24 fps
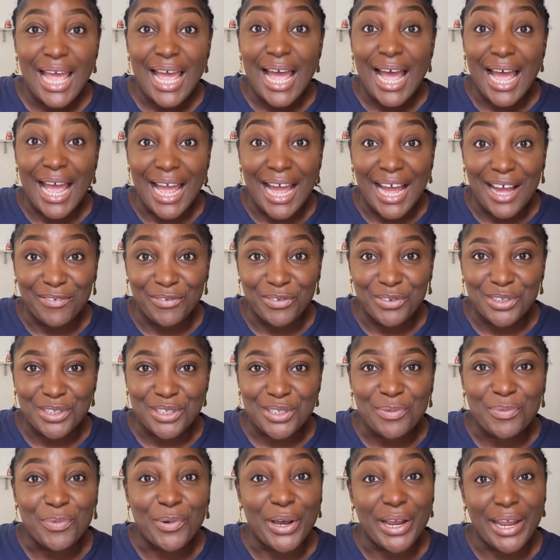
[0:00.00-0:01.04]
I
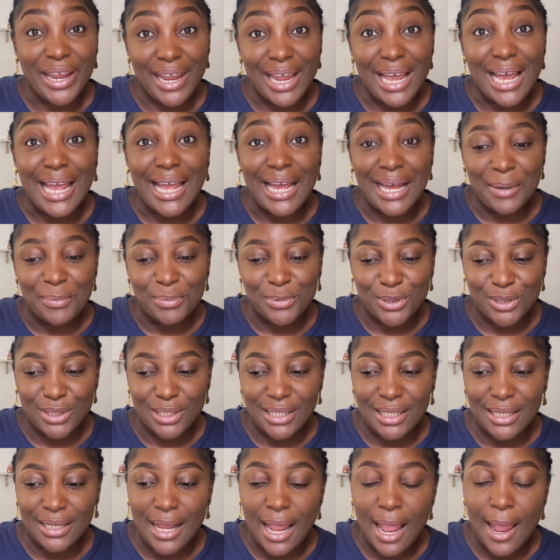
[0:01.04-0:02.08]
haven't, but here I am
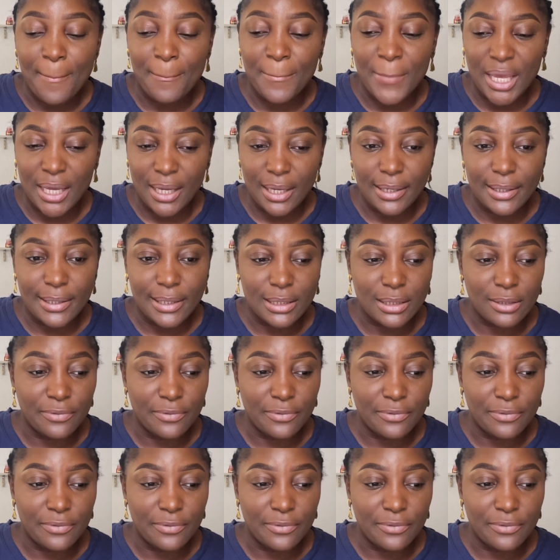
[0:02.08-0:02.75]
today making this